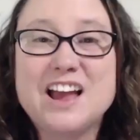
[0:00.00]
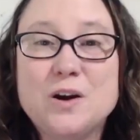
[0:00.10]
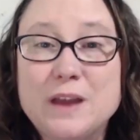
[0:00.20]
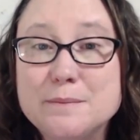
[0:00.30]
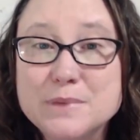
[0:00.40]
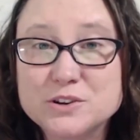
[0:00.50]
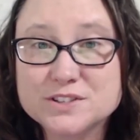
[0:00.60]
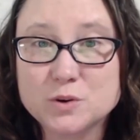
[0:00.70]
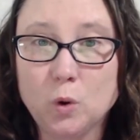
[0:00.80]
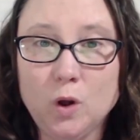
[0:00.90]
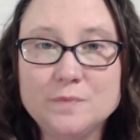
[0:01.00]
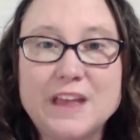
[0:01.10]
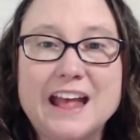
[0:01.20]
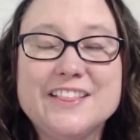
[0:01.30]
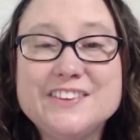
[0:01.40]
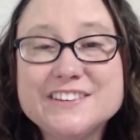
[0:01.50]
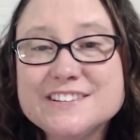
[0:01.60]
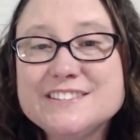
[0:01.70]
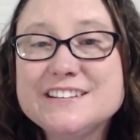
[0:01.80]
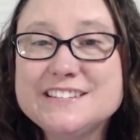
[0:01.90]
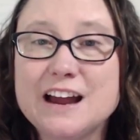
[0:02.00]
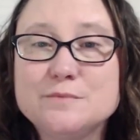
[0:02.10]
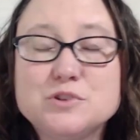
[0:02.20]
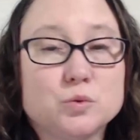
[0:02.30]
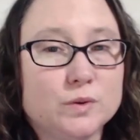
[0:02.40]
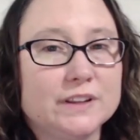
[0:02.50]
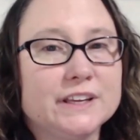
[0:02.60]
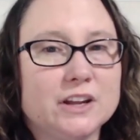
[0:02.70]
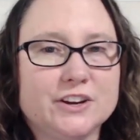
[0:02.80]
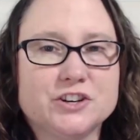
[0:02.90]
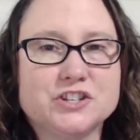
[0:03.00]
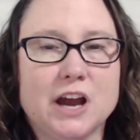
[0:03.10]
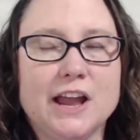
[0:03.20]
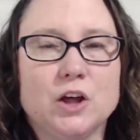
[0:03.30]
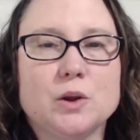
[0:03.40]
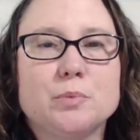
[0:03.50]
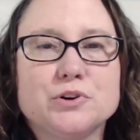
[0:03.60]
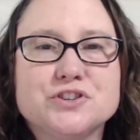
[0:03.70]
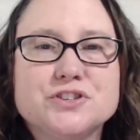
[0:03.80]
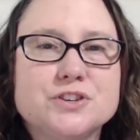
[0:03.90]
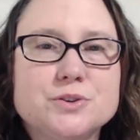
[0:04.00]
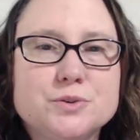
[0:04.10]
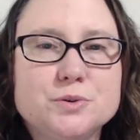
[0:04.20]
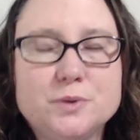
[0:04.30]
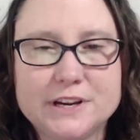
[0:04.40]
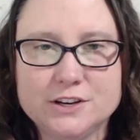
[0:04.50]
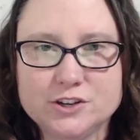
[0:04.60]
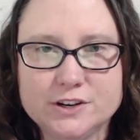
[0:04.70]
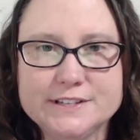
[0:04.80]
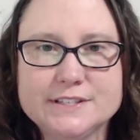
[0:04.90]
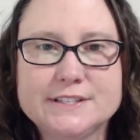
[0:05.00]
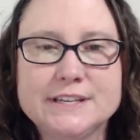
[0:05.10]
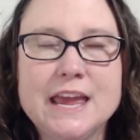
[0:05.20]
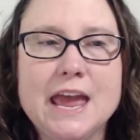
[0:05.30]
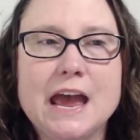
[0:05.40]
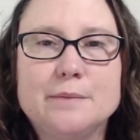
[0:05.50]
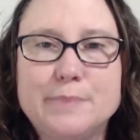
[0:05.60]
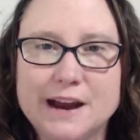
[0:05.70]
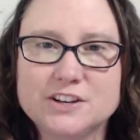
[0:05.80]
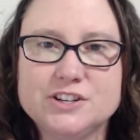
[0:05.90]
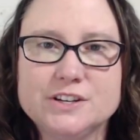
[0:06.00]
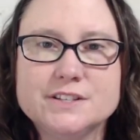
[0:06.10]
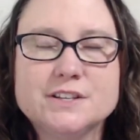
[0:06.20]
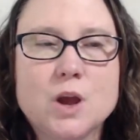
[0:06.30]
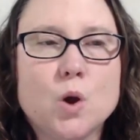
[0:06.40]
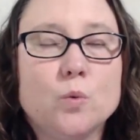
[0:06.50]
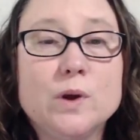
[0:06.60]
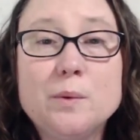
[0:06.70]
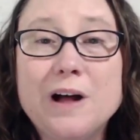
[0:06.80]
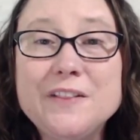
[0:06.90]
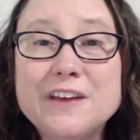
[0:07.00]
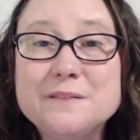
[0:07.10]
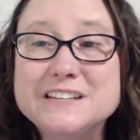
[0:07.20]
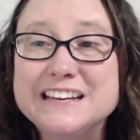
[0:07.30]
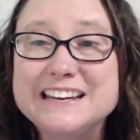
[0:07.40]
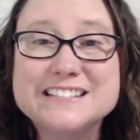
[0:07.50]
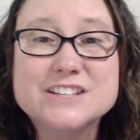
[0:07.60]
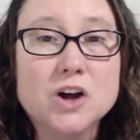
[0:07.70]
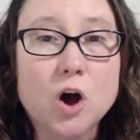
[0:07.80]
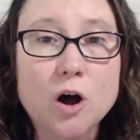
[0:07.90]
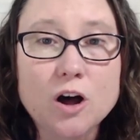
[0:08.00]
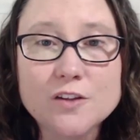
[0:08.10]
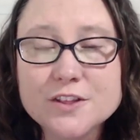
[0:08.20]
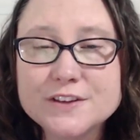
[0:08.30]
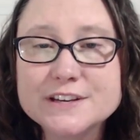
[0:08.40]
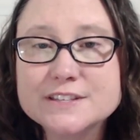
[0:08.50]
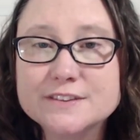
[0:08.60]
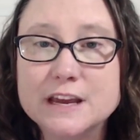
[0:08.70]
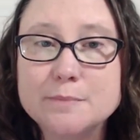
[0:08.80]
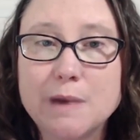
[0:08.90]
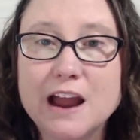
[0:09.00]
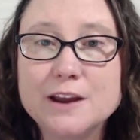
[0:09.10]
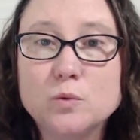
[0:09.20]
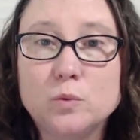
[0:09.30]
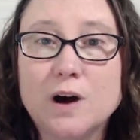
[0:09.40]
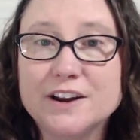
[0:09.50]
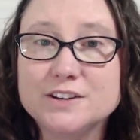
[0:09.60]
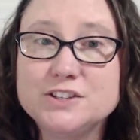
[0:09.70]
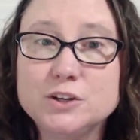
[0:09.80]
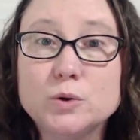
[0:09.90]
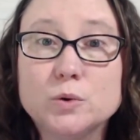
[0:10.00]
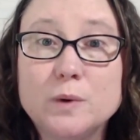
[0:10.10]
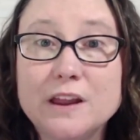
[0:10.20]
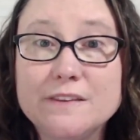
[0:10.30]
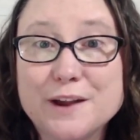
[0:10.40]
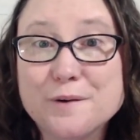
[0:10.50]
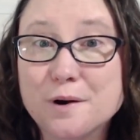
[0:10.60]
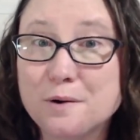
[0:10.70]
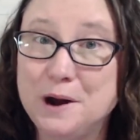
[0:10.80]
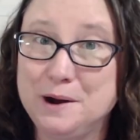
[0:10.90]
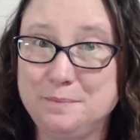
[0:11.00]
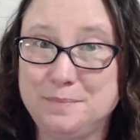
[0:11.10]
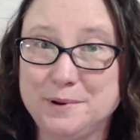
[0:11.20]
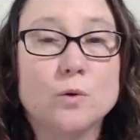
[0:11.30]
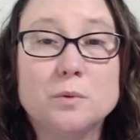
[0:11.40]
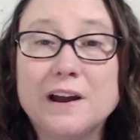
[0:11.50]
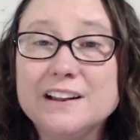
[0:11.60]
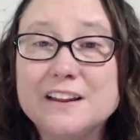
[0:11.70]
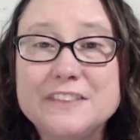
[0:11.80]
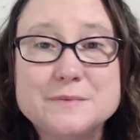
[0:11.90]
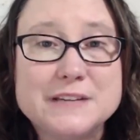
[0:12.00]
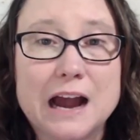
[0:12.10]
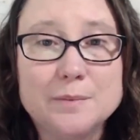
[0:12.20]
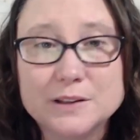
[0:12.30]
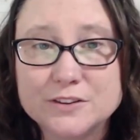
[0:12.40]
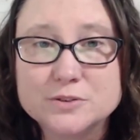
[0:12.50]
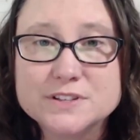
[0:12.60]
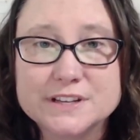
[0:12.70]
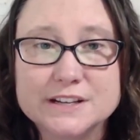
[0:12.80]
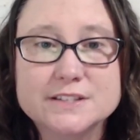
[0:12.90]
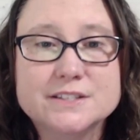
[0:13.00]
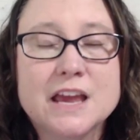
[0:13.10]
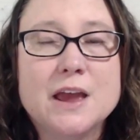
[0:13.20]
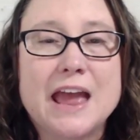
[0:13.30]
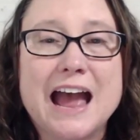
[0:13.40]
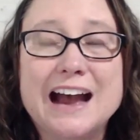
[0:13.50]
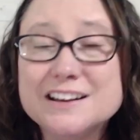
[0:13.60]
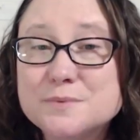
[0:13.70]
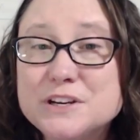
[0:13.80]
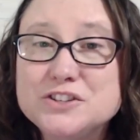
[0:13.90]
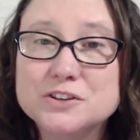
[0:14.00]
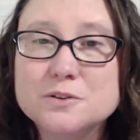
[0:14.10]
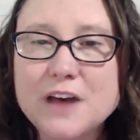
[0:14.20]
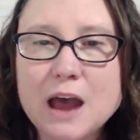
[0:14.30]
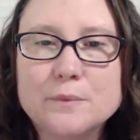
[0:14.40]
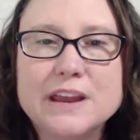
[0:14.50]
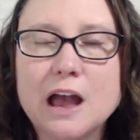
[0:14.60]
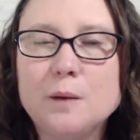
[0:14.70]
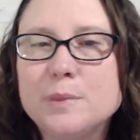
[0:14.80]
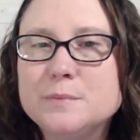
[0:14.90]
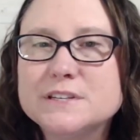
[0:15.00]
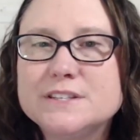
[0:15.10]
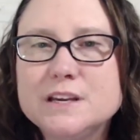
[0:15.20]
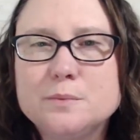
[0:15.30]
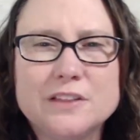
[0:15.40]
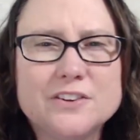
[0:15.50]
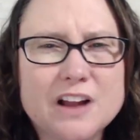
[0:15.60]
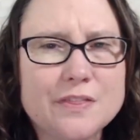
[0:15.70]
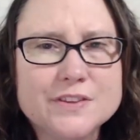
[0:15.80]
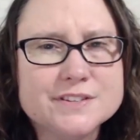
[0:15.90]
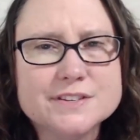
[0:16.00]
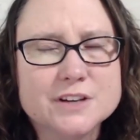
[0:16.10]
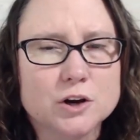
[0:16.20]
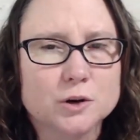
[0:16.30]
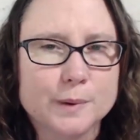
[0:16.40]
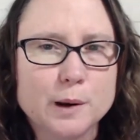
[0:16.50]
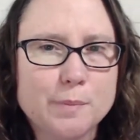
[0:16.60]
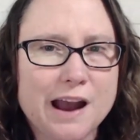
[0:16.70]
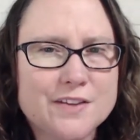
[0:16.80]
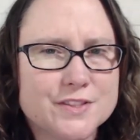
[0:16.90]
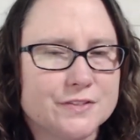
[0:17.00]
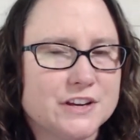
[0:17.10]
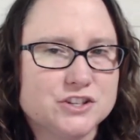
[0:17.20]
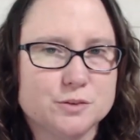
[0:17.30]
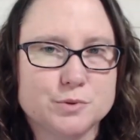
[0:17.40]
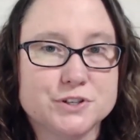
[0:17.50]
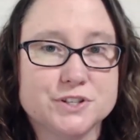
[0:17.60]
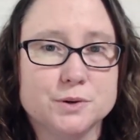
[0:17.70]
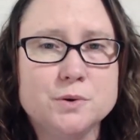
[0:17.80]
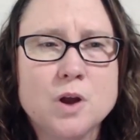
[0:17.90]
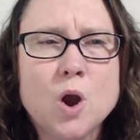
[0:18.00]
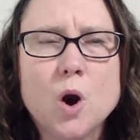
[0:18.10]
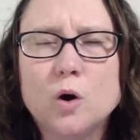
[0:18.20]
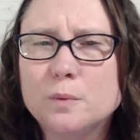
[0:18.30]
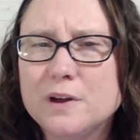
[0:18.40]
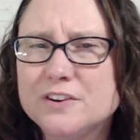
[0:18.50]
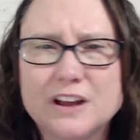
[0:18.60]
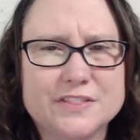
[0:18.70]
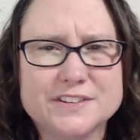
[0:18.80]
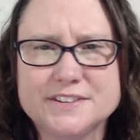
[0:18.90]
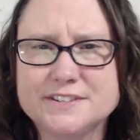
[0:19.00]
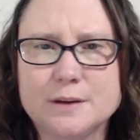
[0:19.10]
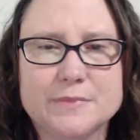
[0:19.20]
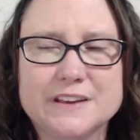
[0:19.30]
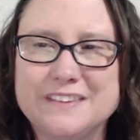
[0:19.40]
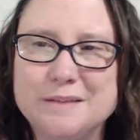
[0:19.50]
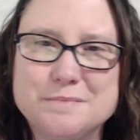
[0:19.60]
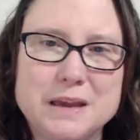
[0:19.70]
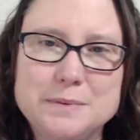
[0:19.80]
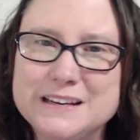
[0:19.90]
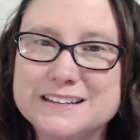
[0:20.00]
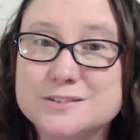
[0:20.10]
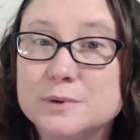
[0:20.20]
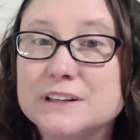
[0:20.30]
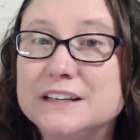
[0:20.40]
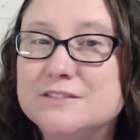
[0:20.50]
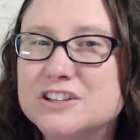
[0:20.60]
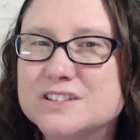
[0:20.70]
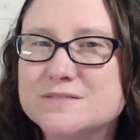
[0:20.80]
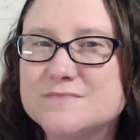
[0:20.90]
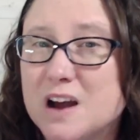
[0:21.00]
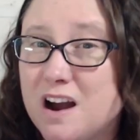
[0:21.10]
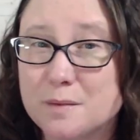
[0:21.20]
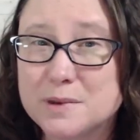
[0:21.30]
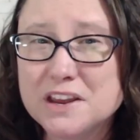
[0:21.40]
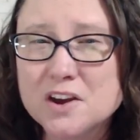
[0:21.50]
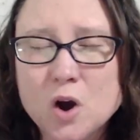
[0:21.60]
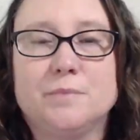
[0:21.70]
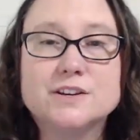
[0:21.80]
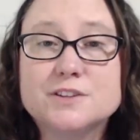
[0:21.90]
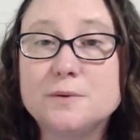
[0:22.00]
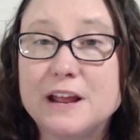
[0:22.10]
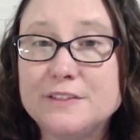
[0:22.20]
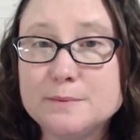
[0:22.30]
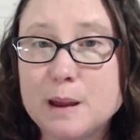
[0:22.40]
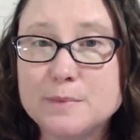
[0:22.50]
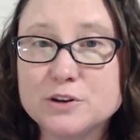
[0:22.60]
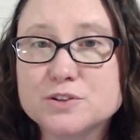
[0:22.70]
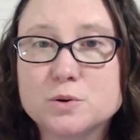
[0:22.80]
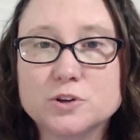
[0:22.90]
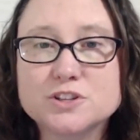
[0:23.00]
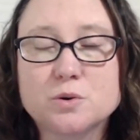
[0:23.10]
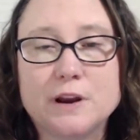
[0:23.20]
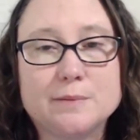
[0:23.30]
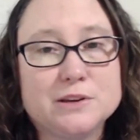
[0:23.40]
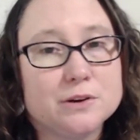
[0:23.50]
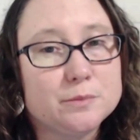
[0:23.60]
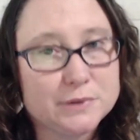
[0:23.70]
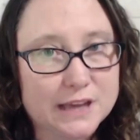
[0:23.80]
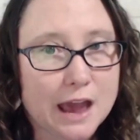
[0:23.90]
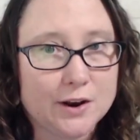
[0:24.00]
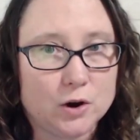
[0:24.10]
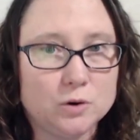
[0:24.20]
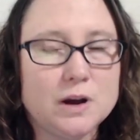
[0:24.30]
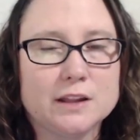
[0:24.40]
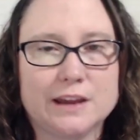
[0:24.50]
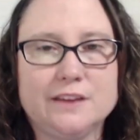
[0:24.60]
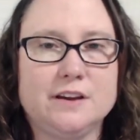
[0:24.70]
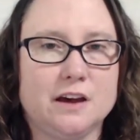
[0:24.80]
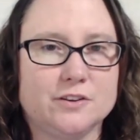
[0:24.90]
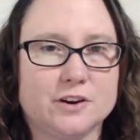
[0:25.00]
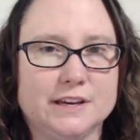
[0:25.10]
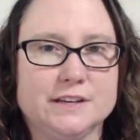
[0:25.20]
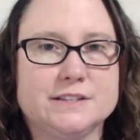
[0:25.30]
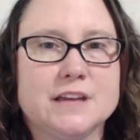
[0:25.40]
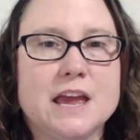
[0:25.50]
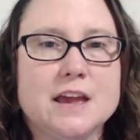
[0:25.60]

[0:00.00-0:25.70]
Okay, middle school. This is the time to really let your child pursue interests and passions. We want them to get into all the things that they might want to do when they grow up. We want to let them dabble in those things. As we do that, we help them to see whether or not this is a career path that they should pursue, or whether or not this is something that maybe is really just a hobby. So Nathan, my middle schooler, is going to be doing piano like the other kids.